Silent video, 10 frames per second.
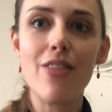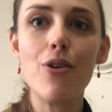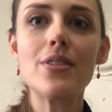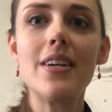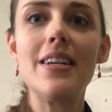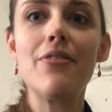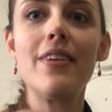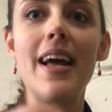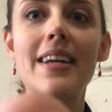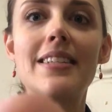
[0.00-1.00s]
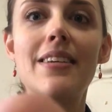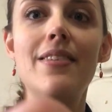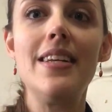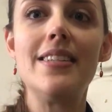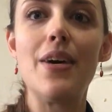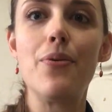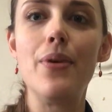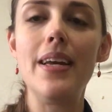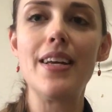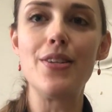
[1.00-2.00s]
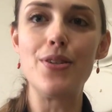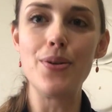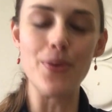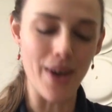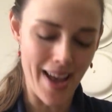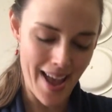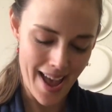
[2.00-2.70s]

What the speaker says: Those are different activities that we can do